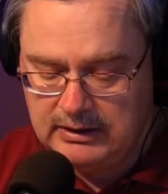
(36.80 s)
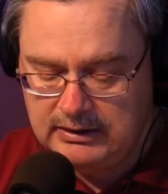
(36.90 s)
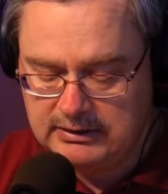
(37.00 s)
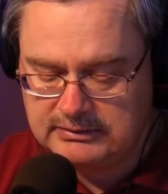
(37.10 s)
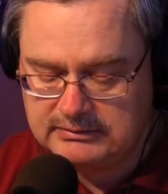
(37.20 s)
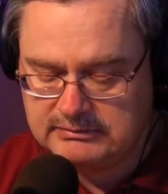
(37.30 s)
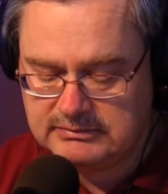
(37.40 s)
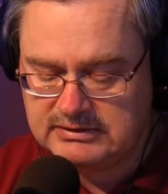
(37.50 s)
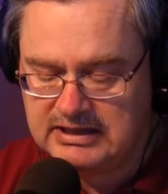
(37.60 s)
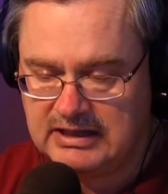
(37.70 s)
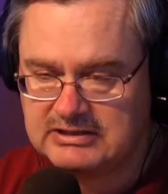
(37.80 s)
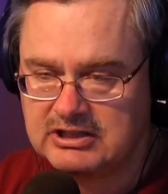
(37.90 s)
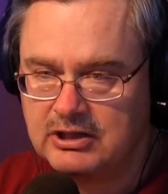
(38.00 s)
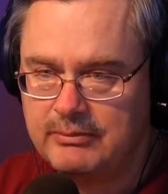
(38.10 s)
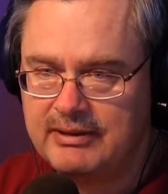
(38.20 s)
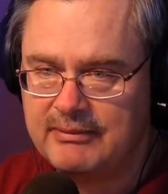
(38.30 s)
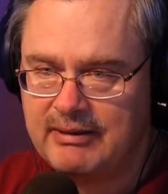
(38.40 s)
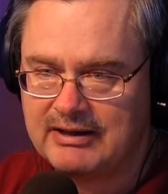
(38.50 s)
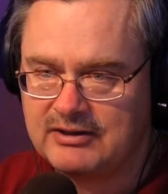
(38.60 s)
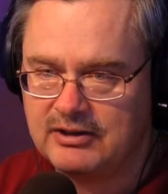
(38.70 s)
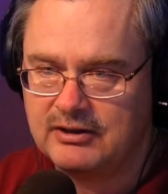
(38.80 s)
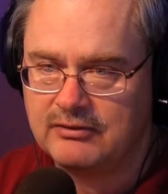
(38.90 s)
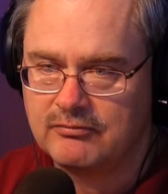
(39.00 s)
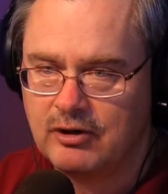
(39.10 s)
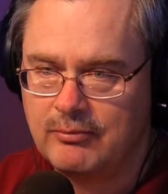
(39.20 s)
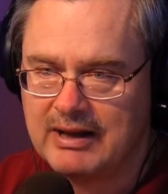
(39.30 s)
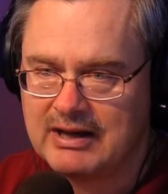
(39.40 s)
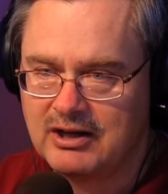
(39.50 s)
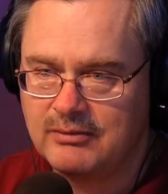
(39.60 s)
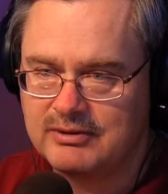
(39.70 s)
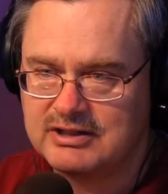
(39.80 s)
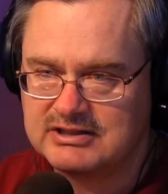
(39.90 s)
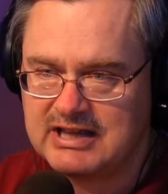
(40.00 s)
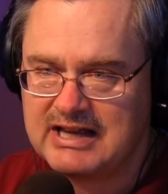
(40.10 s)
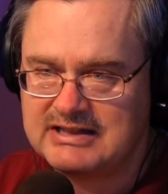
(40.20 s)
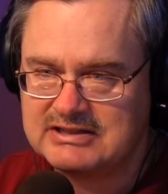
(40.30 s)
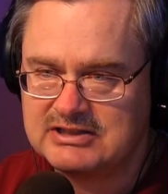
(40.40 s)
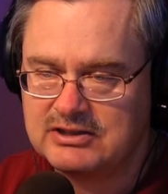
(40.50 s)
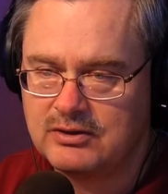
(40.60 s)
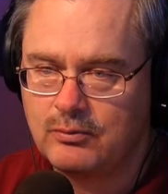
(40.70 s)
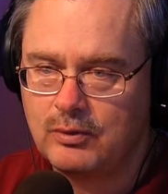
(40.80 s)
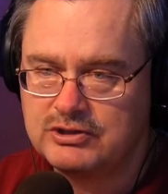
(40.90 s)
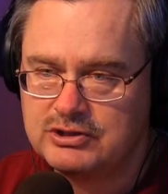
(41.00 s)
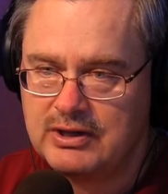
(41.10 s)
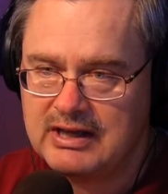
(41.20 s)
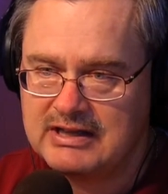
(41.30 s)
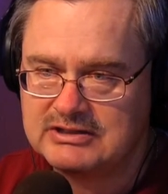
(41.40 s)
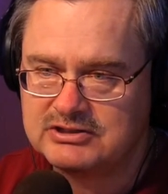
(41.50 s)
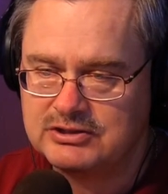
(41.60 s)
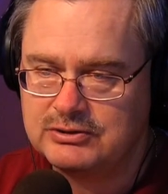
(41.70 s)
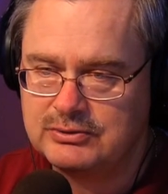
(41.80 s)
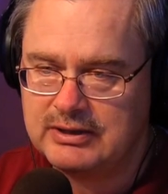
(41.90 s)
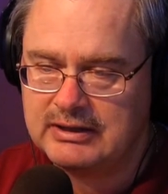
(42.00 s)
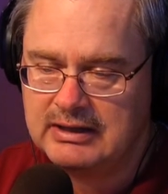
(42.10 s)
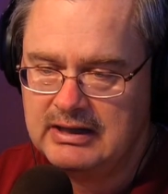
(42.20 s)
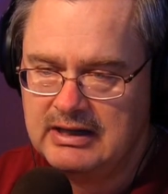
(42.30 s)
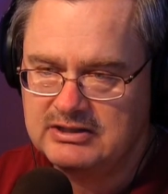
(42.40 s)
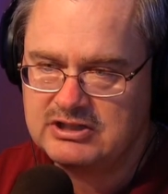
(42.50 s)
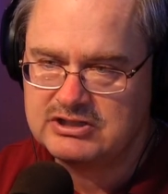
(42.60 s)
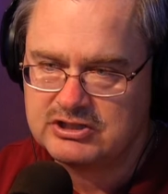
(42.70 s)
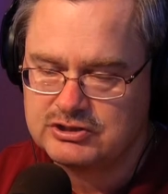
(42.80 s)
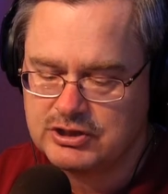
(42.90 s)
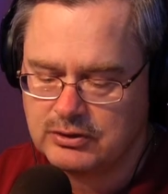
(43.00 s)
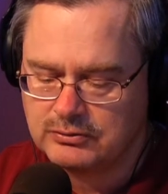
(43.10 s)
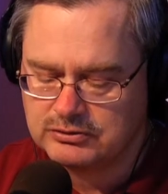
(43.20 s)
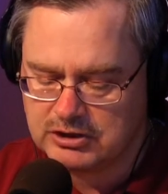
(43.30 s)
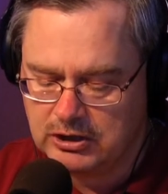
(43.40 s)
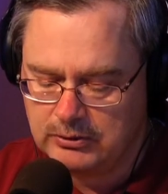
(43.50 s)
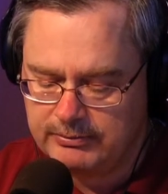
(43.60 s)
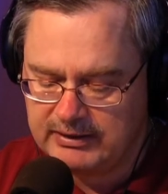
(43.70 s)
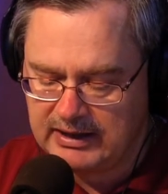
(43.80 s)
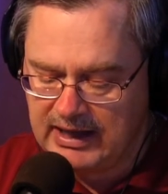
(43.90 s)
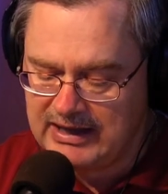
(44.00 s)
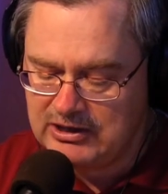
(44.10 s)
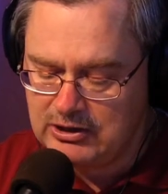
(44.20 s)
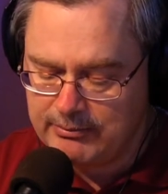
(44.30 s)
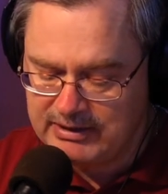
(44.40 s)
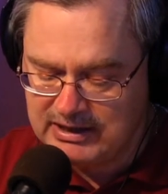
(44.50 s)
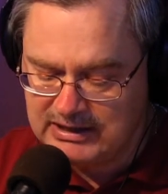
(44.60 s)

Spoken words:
Tell us a little bit about the Romac Lumber Design Center, what you guys do, and just a general scope and how you can be